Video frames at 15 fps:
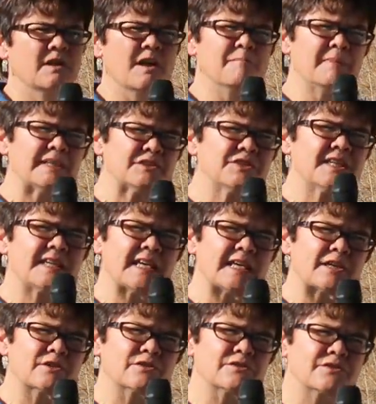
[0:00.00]
1 million
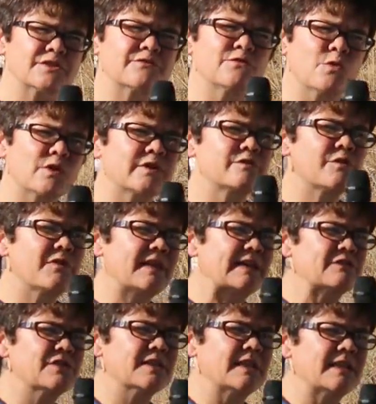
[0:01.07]
acres,
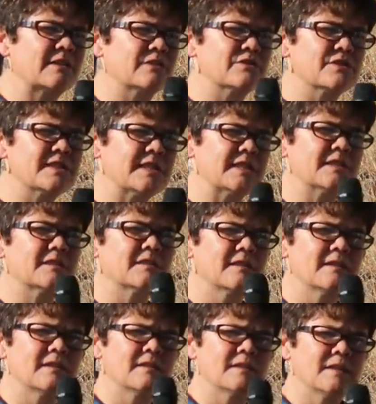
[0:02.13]
400,000 acres in
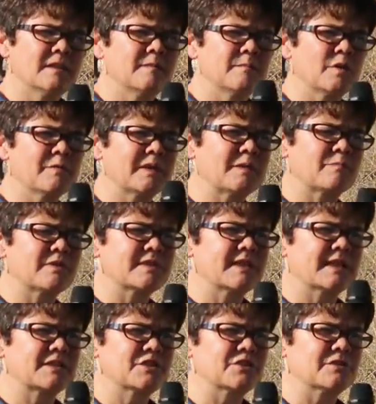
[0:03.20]
permanent
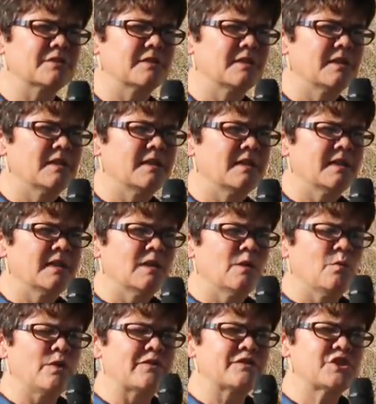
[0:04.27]
protection.
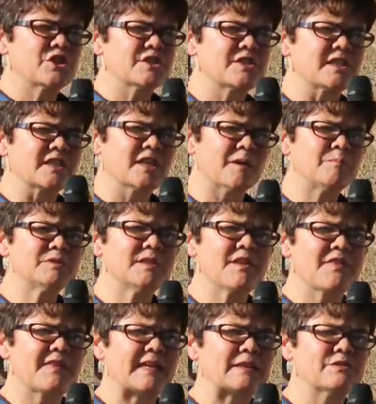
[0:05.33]
With just a couple
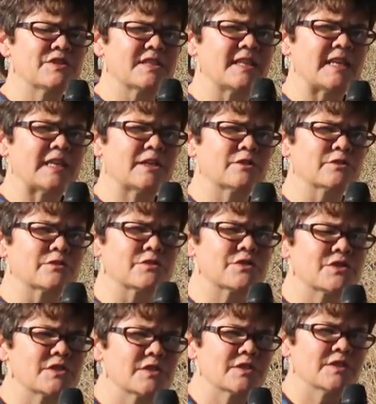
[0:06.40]
of thousand
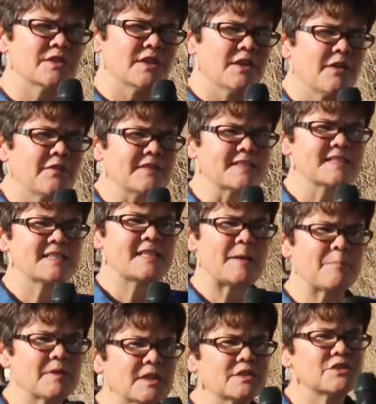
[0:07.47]
acres, the
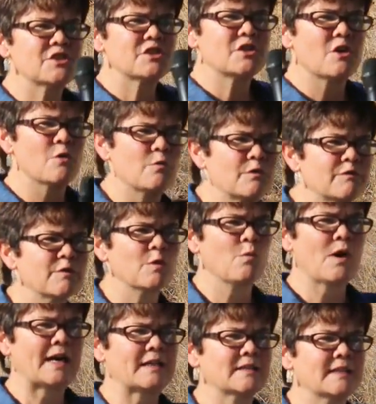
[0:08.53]
stepping stone for
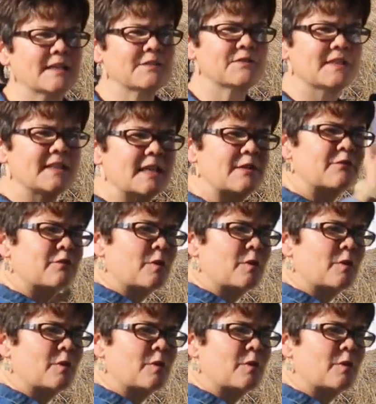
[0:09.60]
wildlife to get